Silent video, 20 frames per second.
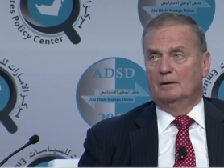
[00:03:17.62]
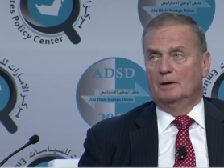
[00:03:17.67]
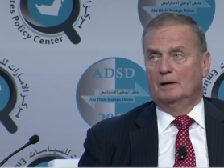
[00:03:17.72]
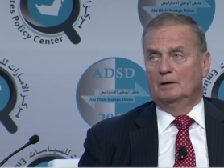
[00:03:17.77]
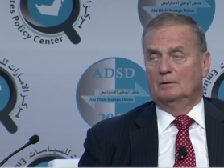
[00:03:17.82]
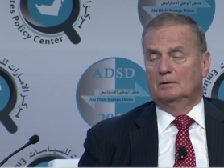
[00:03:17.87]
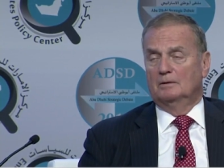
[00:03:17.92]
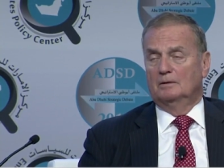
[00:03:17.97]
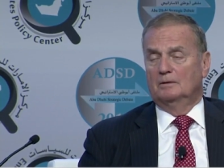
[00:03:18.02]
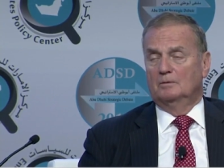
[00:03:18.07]

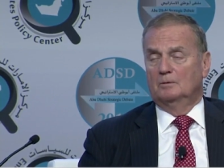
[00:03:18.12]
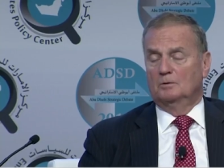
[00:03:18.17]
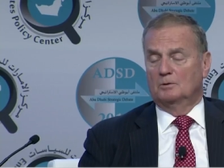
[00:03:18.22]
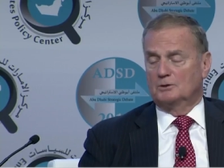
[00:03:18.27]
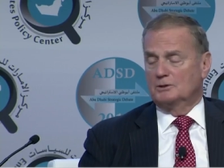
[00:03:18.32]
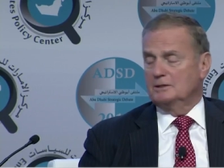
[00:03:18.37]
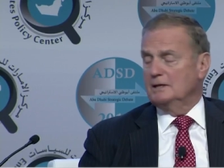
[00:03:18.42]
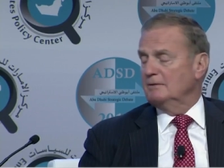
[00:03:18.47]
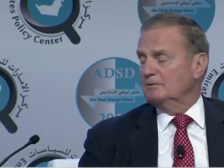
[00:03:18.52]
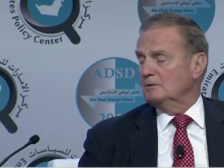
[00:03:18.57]

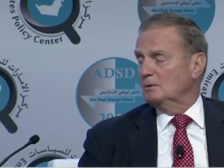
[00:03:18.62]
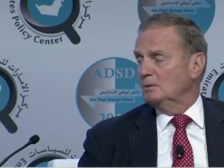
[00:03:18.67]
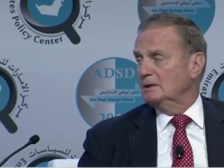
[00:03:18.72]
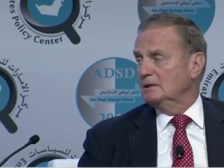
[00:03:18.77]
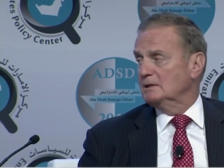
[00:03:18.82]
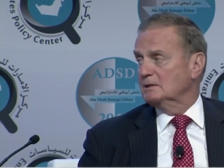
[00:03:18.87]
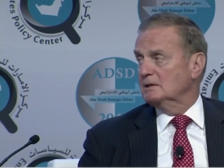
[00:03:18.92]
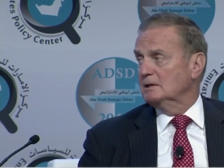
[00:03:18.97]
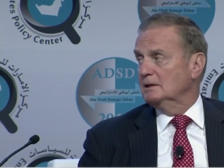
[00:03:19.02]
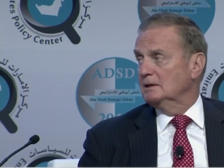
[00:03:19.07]
we'll just have
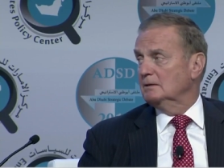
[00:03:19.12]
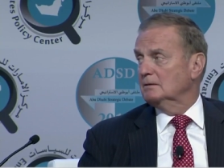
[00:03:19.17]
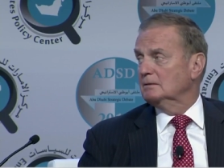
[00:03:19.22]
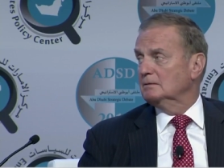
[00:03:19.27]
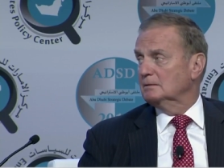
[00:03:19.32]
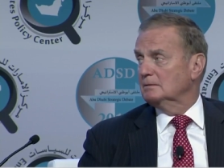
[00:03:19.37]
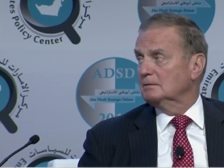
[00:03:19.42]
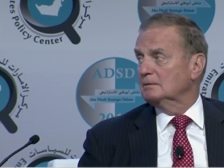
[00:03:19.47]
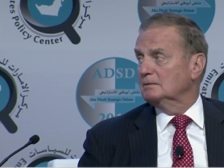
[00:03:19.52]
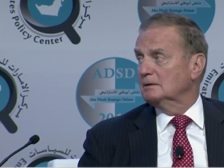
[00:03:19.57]
to wait and see
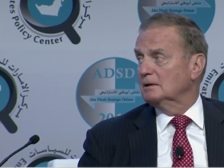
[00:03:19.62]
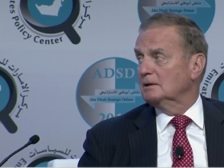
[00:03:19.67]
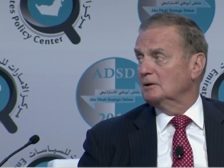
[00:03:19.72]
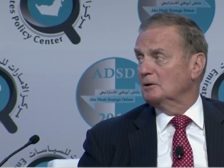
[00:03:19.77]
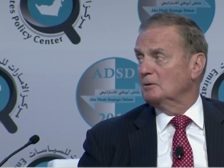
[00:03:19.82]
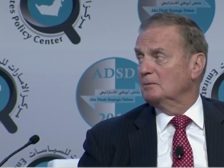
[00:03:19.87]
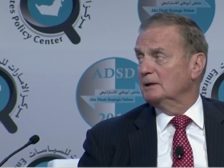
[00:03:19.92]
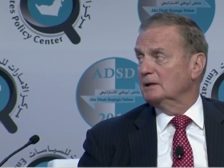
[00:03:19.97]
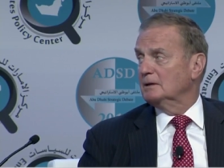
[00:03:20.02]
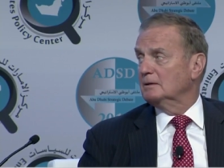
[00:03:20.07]

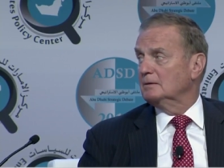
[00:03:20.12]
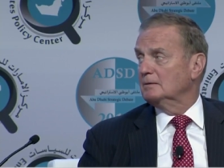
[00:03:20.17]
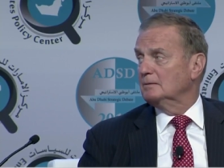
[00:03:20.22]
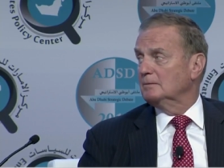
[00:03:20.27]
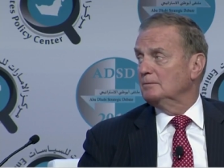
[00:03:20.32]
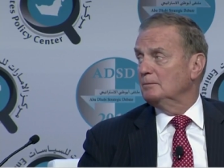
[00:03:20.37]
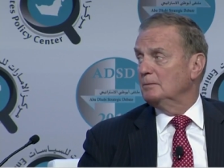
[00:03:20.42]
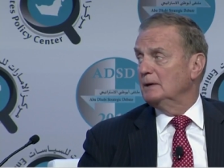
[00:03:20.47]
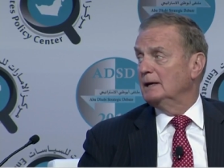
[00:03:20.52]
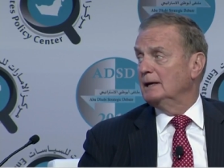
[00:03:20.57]
a little bit.
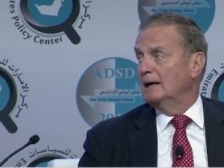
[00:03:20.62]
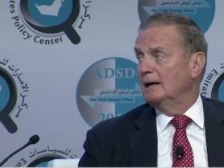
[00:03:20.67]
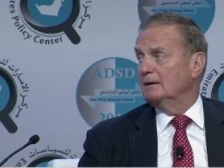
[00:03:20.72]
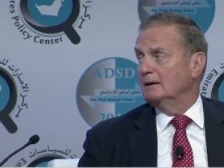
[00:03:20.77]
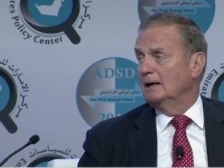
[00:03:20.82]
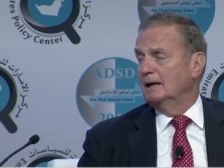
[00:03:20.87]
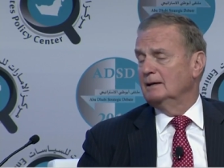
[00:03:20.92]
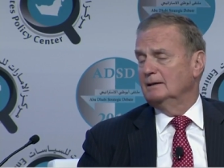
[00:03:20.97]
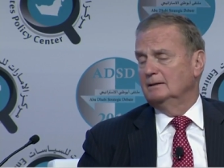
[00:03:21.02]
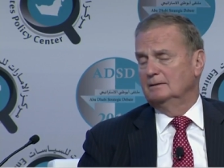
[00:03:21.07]

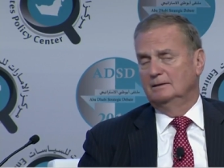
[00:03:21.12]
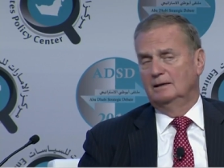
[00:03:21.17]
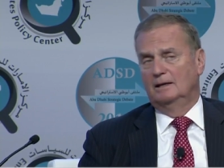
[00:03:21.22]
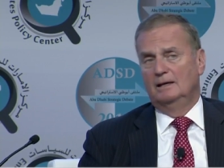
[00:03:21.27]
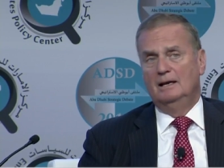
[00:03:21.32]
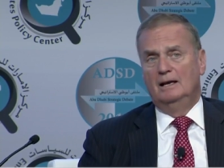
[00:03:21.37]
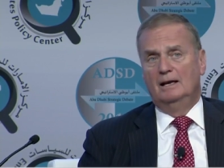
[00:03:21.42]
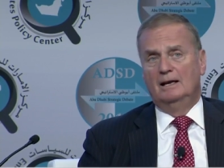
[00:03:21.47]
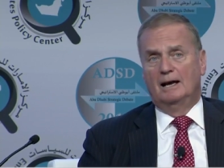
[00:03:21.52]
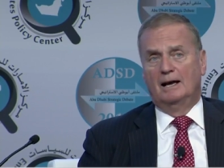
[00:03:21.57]
But
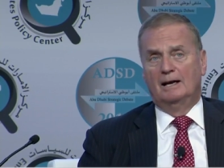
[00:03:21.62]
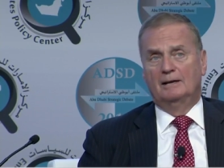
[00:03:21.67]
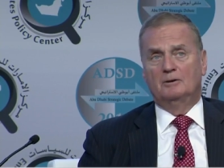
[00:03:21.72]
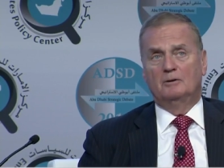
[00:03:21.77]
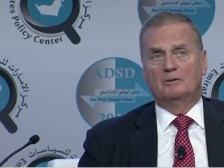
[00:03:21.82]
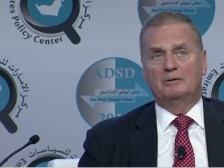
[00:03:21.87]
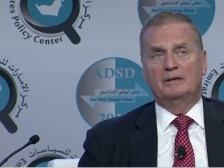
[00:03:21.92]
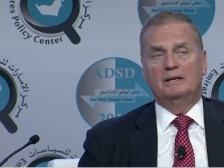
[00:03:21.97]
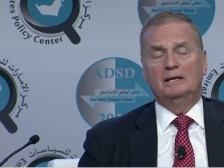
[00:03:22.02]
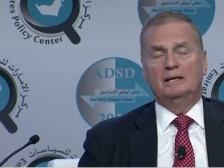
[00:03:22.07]

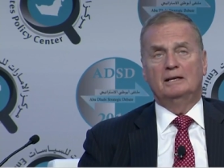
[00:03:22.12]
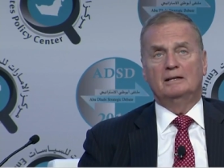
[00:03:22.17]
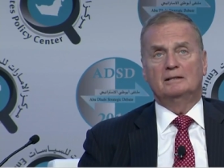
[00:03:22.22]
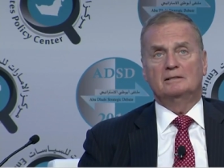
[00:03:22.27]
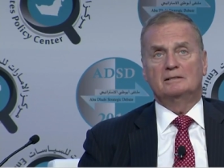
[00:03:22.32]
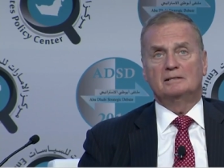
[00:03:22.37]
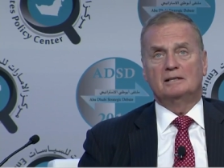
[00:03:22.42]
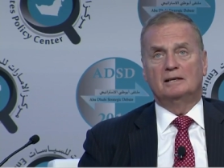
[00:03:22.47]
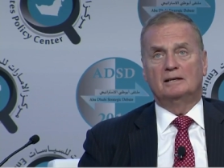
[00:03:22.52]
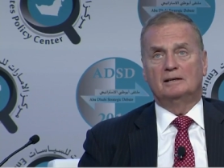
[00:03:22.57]
I don't think
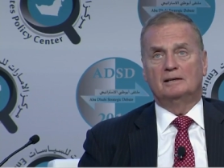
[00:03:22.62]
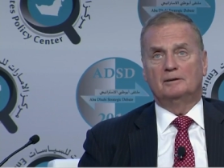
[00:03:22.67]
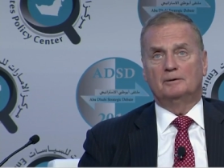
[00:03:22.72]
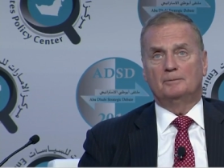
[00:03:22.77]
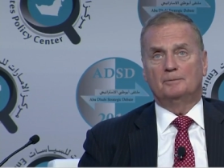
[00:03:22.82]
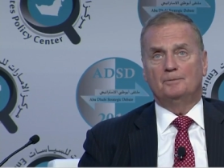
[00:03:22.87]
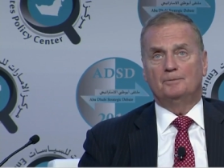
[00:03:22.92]
it's